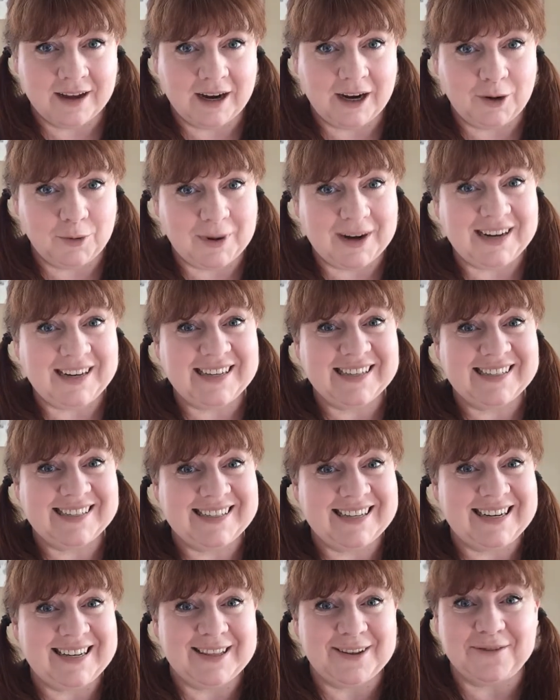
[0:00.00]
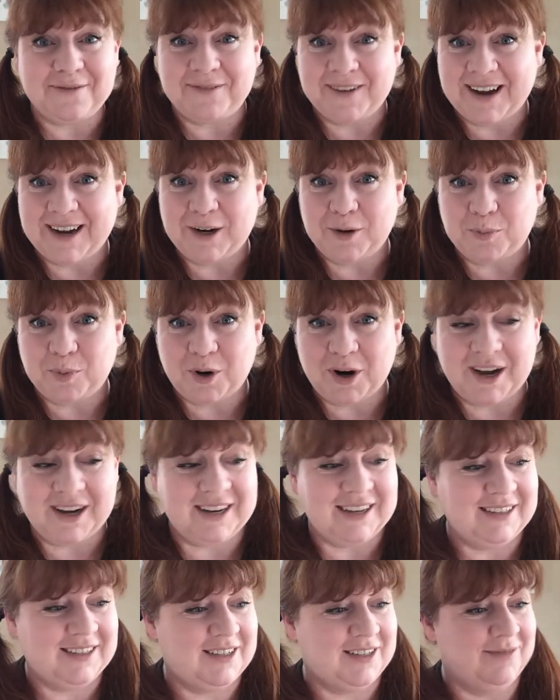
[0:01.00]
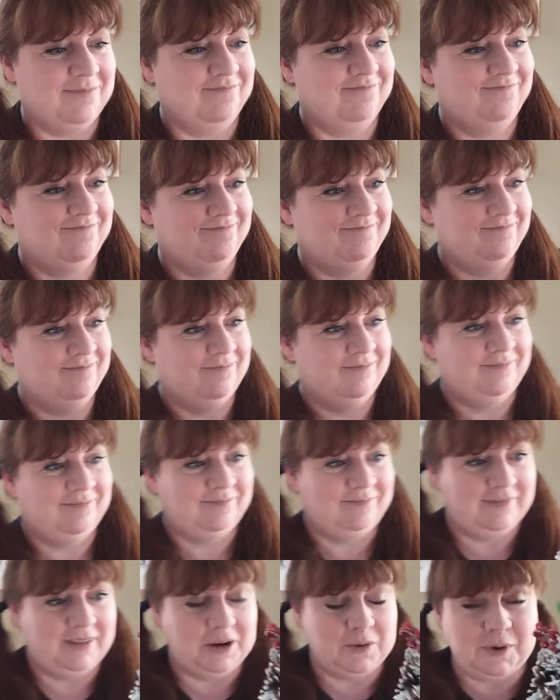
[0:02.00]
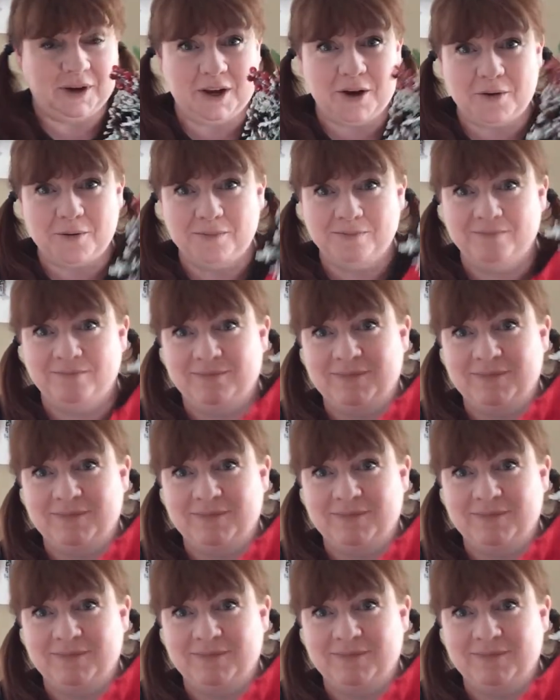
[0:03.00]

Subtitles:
Are you ready to see the final product? Here we go.